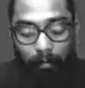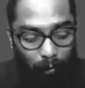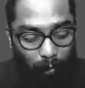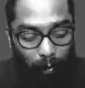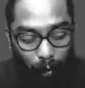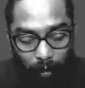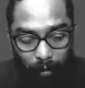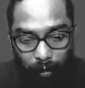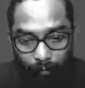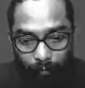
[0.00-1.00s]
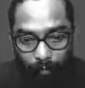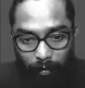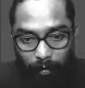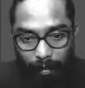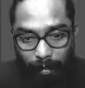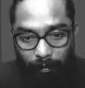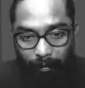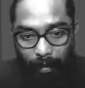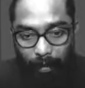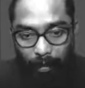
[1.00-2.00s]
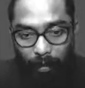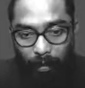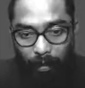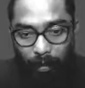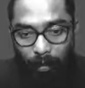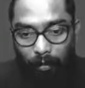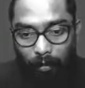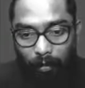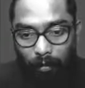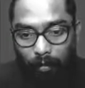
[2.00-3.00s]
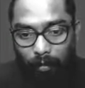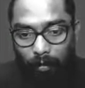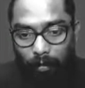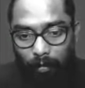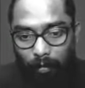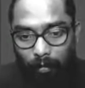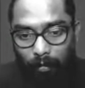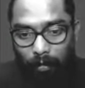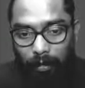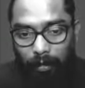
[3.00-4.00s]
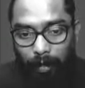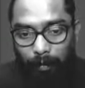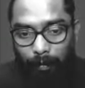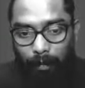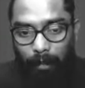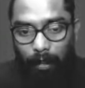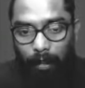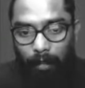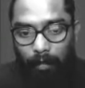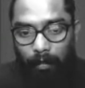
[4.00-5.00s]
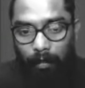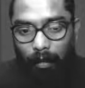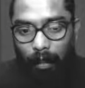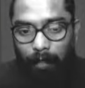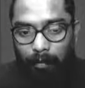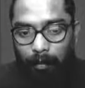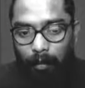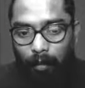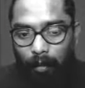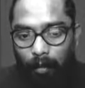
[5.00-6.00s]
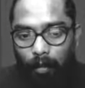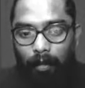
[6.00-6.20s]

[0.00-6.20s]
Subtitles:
don't hold the shift, let it be. Look, the shape is like as per you want.